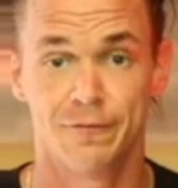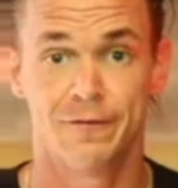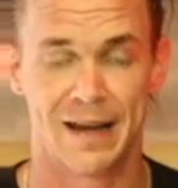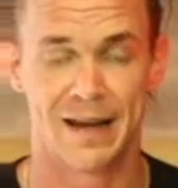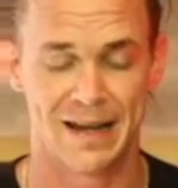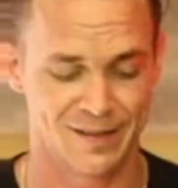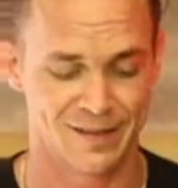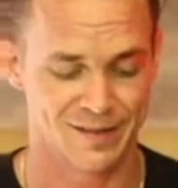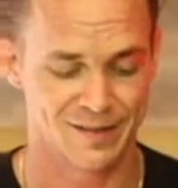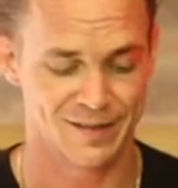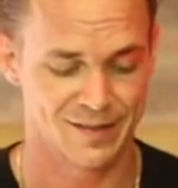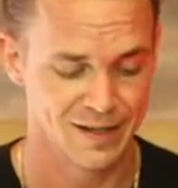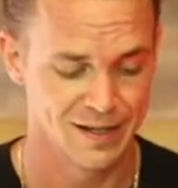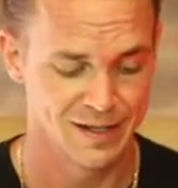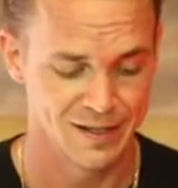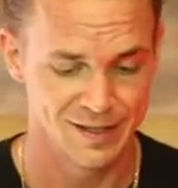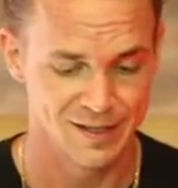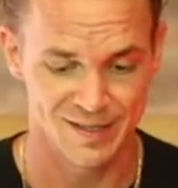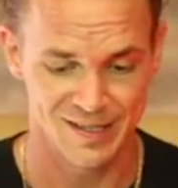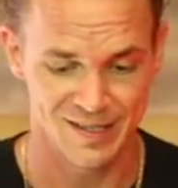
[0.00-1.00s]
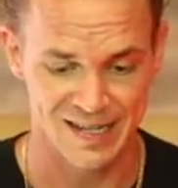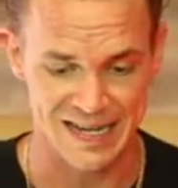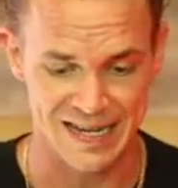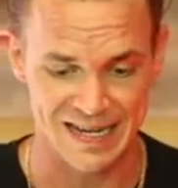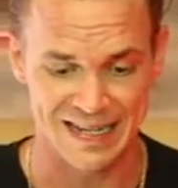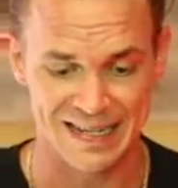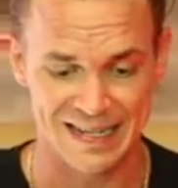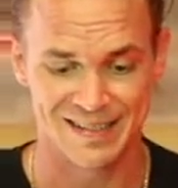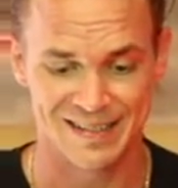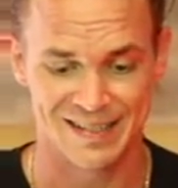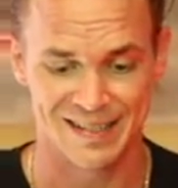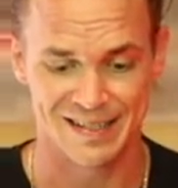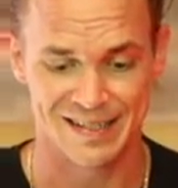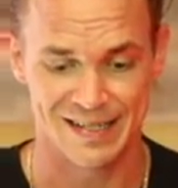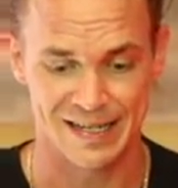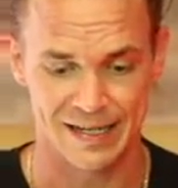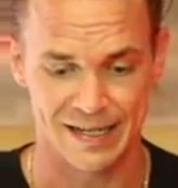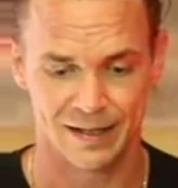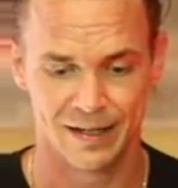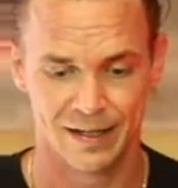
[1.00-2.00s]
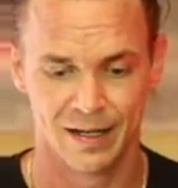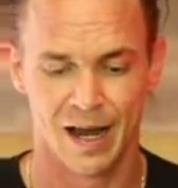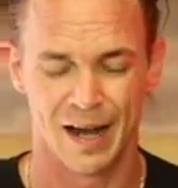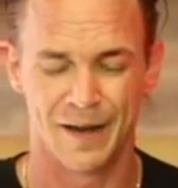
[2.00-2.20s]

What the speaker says: phase C into D.